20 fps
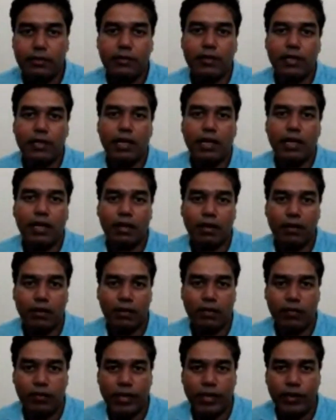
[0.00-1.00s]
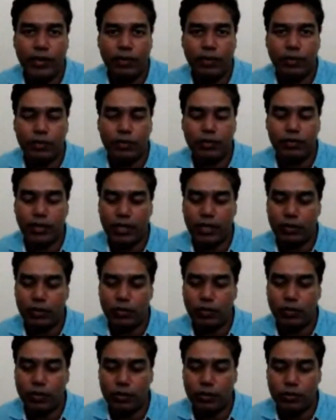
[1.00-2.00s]
go through this particular
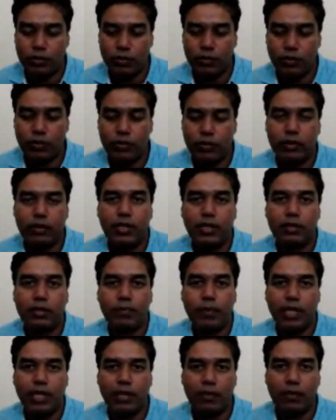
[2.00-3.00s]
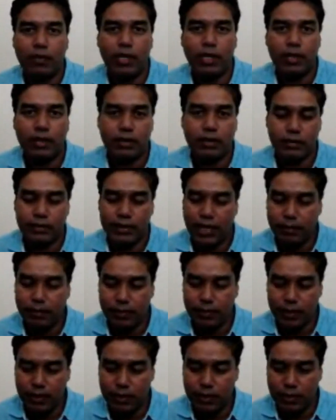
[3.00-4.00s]
chapter. This is all
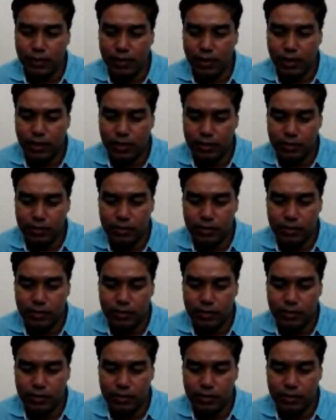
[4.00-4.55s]
explained over there.